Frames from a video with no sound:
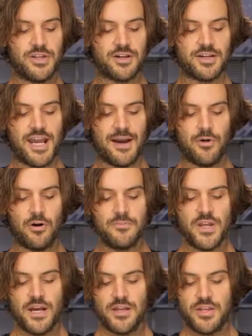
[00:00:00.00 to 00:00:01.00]
in the camo,
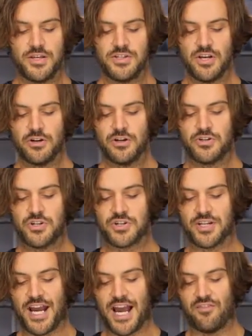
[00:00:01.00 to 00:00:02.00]
this year, you're just
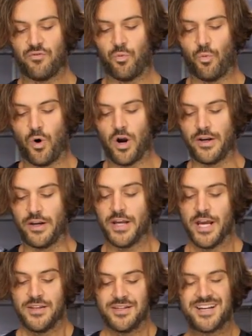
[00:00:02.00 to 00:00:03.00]
gonna have one.
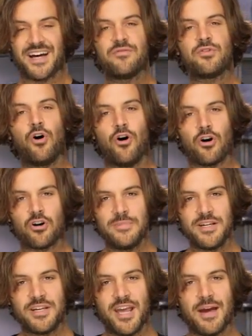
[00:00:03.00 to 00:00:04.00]
This kind of an
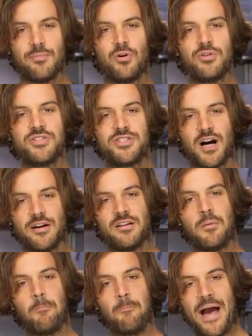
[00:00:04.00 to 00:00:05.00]
army camo done in
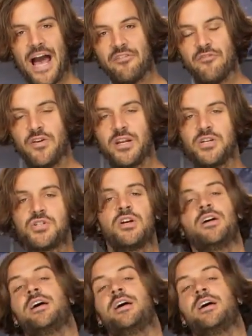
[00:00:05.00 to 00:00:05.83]
a matte finish